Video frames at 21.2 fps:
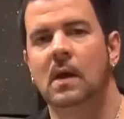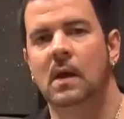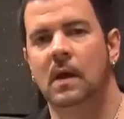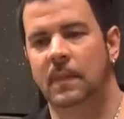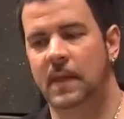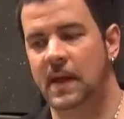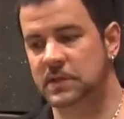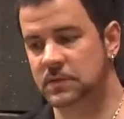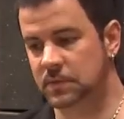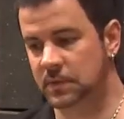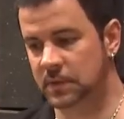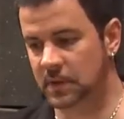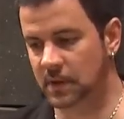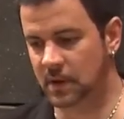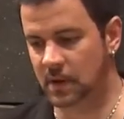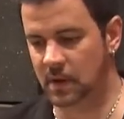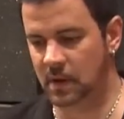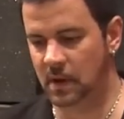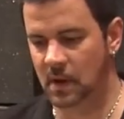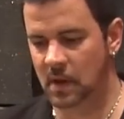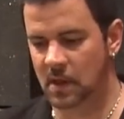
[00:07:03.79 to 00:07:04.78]
That's where
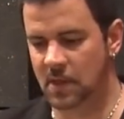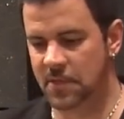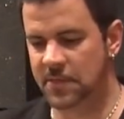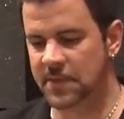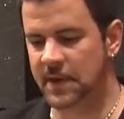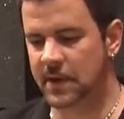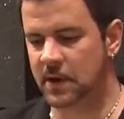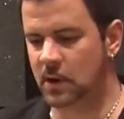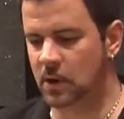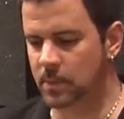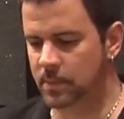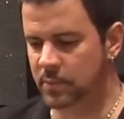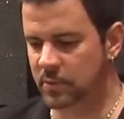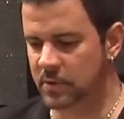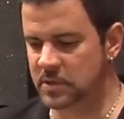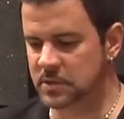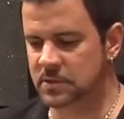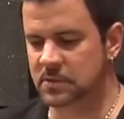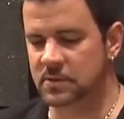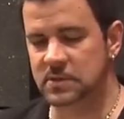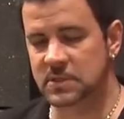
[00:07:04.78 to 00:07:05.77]
the thicker
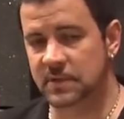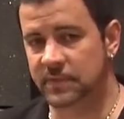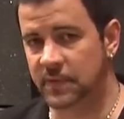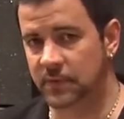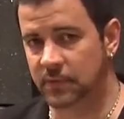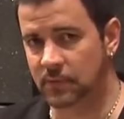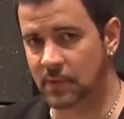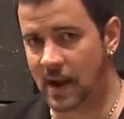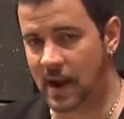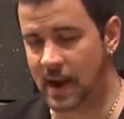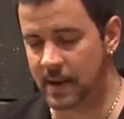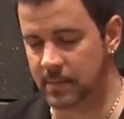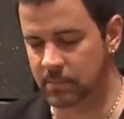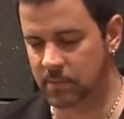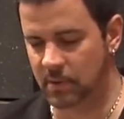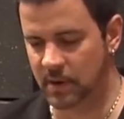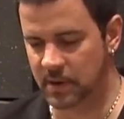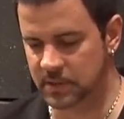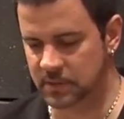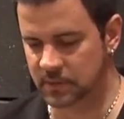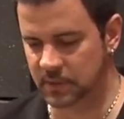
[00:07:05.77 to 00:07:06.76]
bristles of the ride
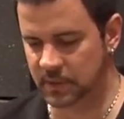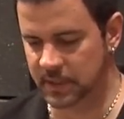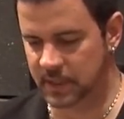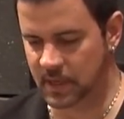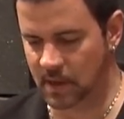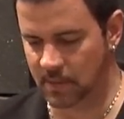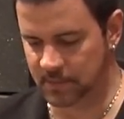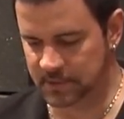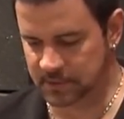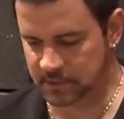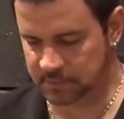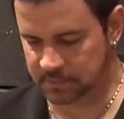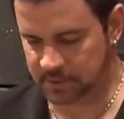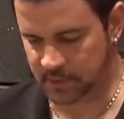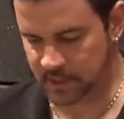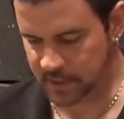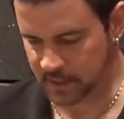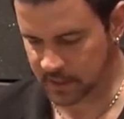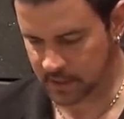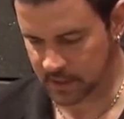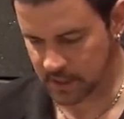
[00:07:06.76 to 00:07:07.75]
brush really come into
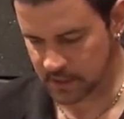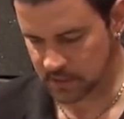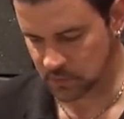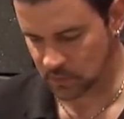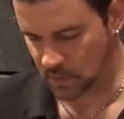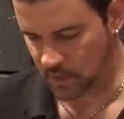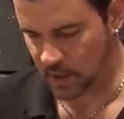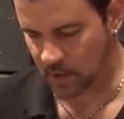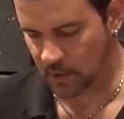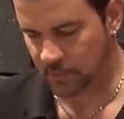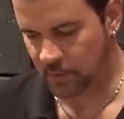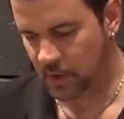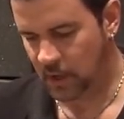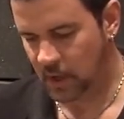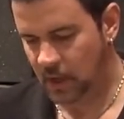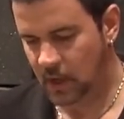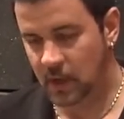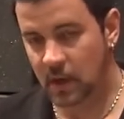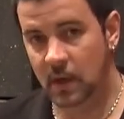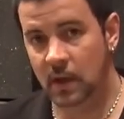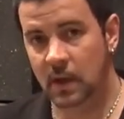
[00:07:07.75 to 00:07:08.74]
play as well.
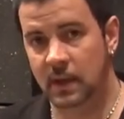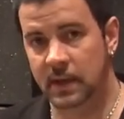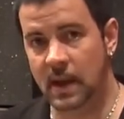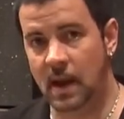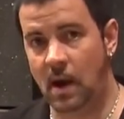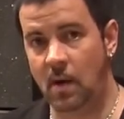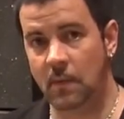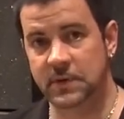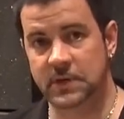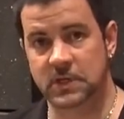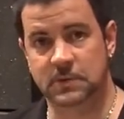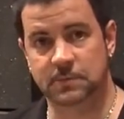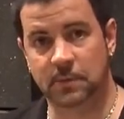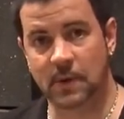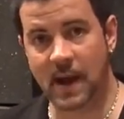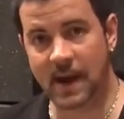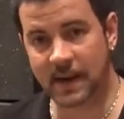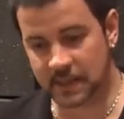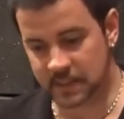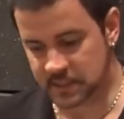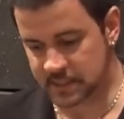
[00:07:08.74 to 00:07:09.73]
Now I would just
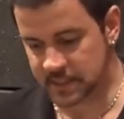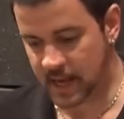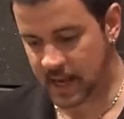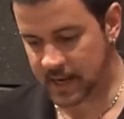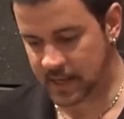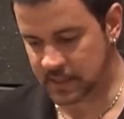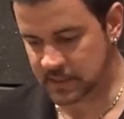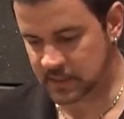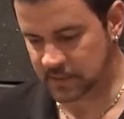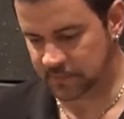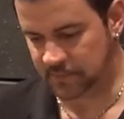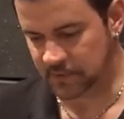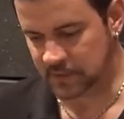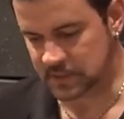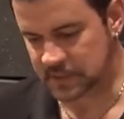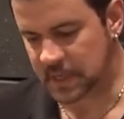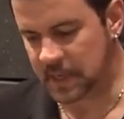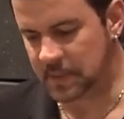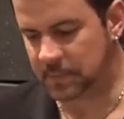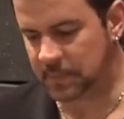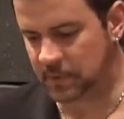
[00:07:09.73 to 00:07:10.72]
practice that at different
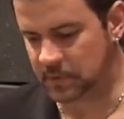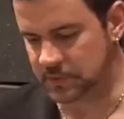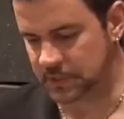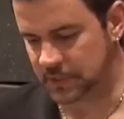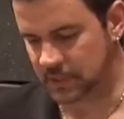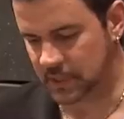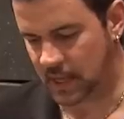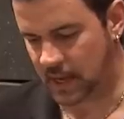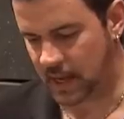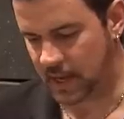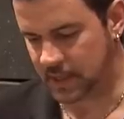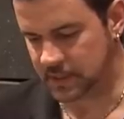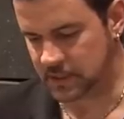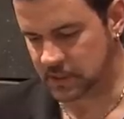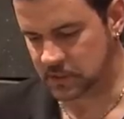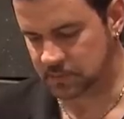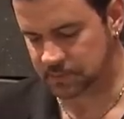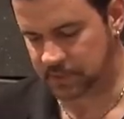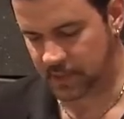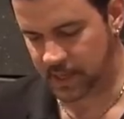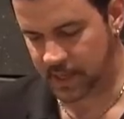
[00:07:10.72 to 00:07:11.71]
tempos a lot,
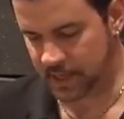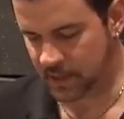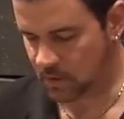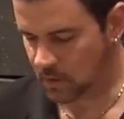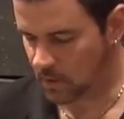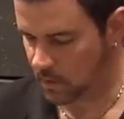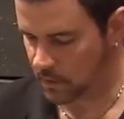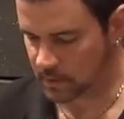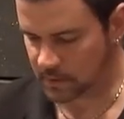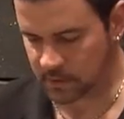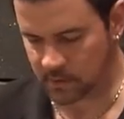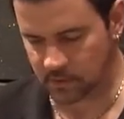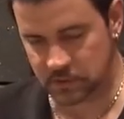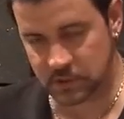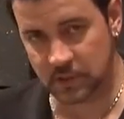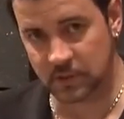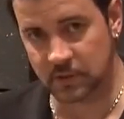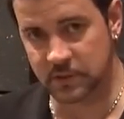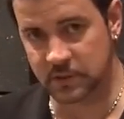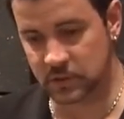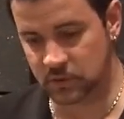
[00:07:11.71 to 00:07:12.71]
just playing quarter notes
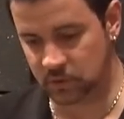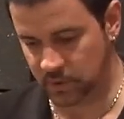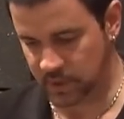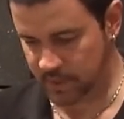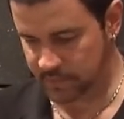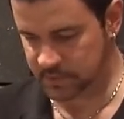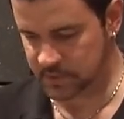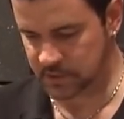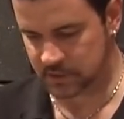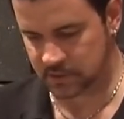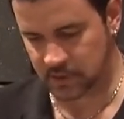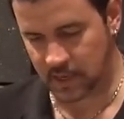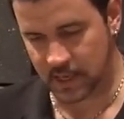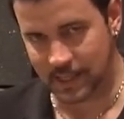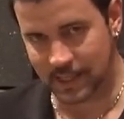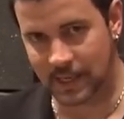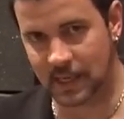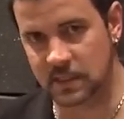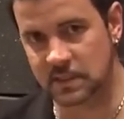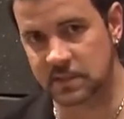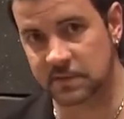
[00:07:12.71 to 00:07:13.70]
in the sweep, just trying to
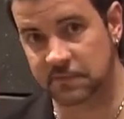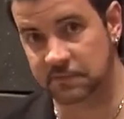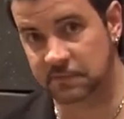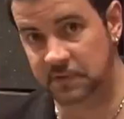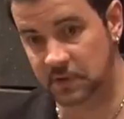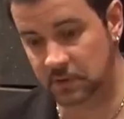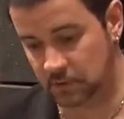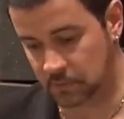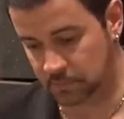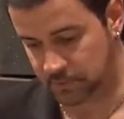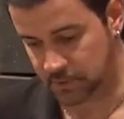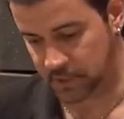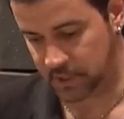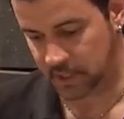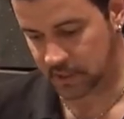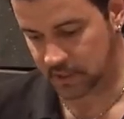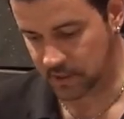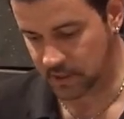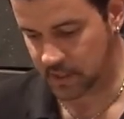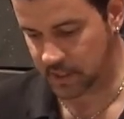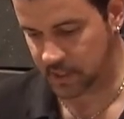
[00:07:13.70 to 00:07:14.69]
get it to feel pretty
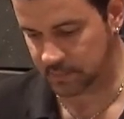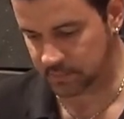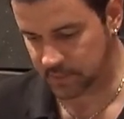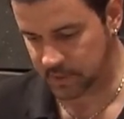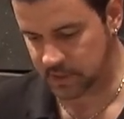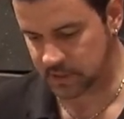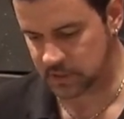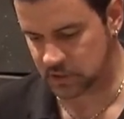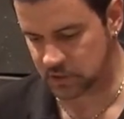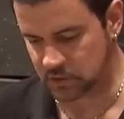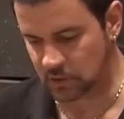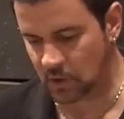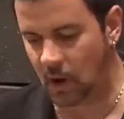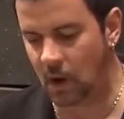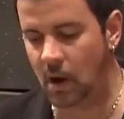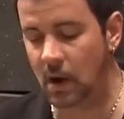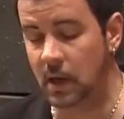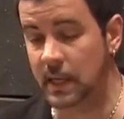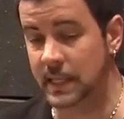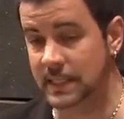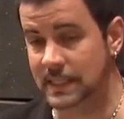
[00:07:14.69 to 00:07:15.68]
good and be
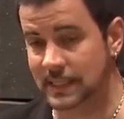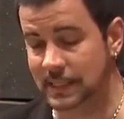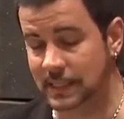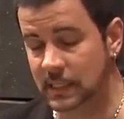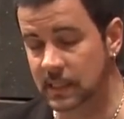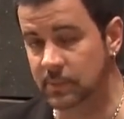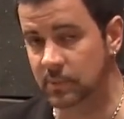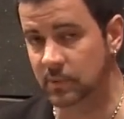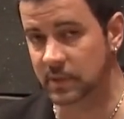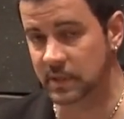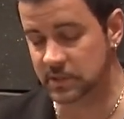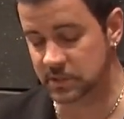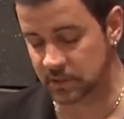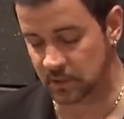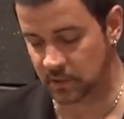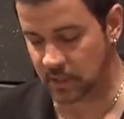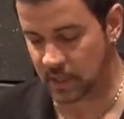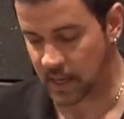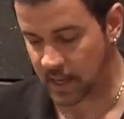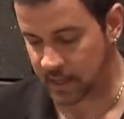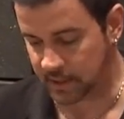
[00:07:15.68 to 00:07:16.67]
strong and deliberate so
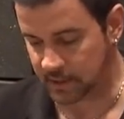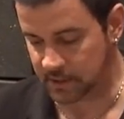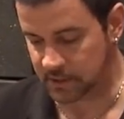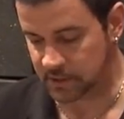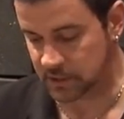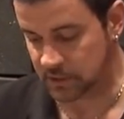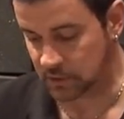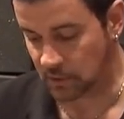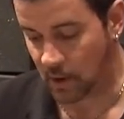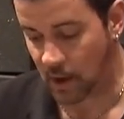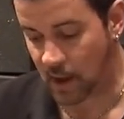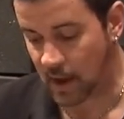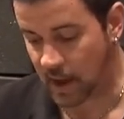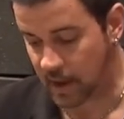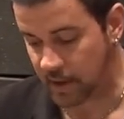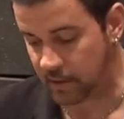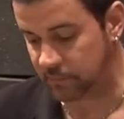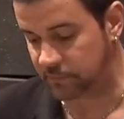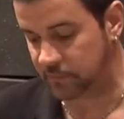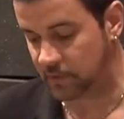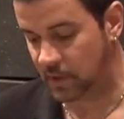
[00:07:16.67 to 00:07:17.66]
that I could
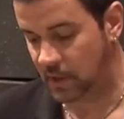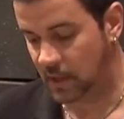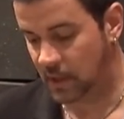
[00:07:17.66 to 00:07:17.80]
drive